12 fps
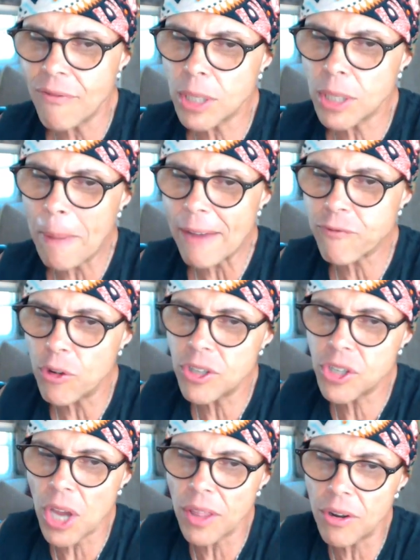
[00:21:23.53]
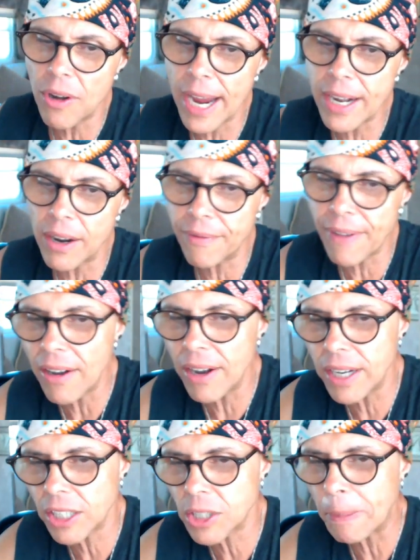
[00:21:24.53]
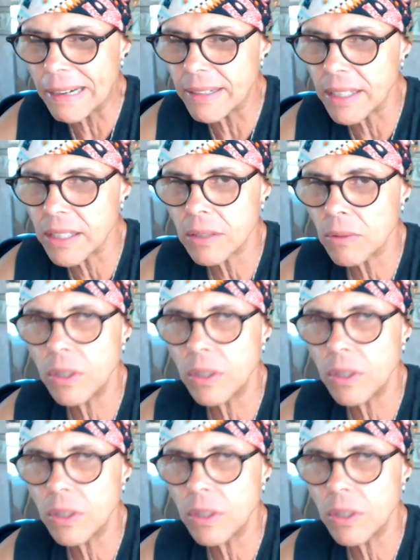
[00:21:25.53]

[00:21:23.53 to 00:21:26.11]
respect for each other and our varied experience.